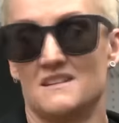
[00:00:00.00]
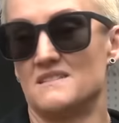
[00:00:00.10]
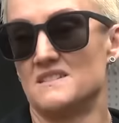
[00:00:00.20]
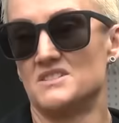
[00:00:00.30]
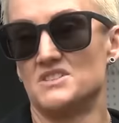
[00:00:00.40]
I
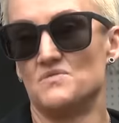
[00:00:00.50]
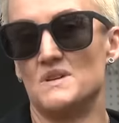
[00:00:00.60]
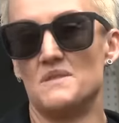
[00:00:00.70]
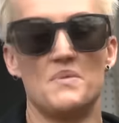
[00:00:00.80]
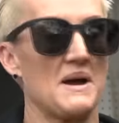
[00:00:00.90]
think she
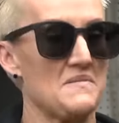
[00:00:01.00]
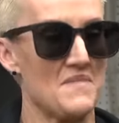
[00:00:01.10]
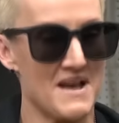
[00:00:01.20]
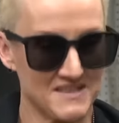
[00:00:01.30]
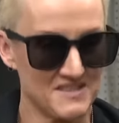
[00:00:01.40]
won the Pipe
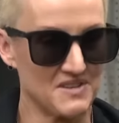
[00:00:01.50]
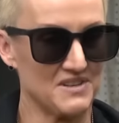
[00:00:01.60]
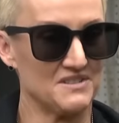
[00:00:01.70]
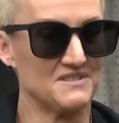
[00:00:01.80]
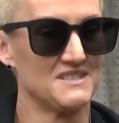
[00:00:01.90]

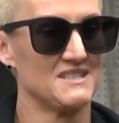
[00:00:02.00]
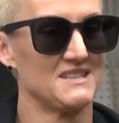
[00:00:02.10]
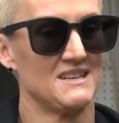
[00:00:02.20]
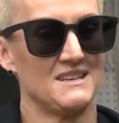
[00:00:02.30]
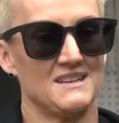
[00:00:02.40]
Masters,
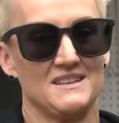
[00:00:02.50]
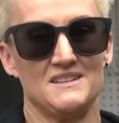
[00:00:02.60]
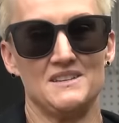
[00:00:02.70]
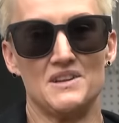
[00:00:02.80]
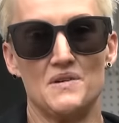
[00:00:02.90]

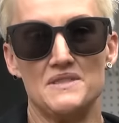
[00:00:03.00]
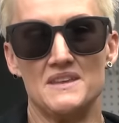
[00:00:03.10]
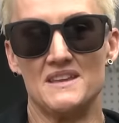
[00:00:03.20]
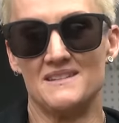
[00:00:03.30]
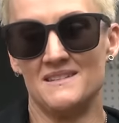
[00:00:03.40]
you know, and
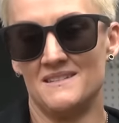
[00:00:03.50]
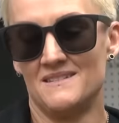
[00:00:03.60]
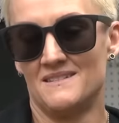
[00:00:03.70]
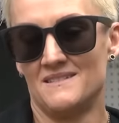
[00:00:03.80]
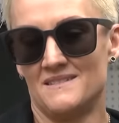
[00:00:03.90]
then
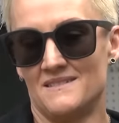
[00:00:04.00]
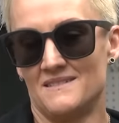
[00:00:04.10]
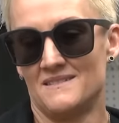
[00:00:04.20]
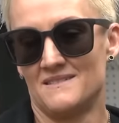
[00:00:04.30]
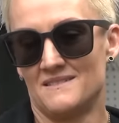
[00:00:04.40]

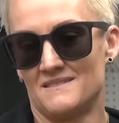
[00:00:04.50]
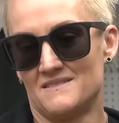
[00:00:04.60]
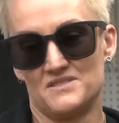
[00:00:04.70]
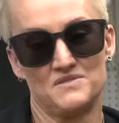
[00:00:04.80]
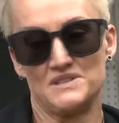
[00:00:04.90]

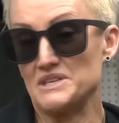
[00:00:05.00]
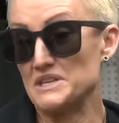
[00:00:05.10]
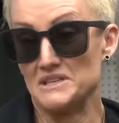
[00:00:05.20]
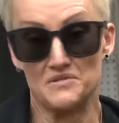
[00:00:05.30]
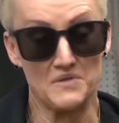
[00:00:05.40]
she's
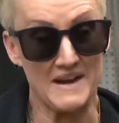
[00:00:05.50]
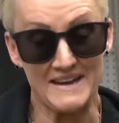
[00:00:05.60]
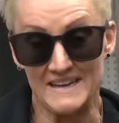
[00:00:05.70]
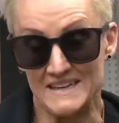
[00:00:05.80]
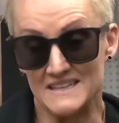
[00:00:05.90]
leading the
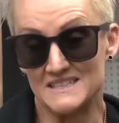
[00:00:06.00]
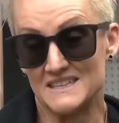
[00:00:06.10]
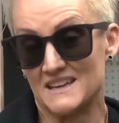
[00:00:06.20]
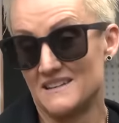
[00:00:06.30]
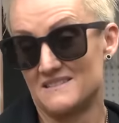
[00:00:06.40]
rankings,
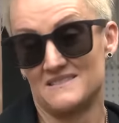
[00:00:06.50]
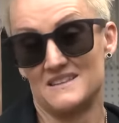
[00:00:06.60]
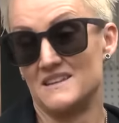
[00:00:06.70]
and it, then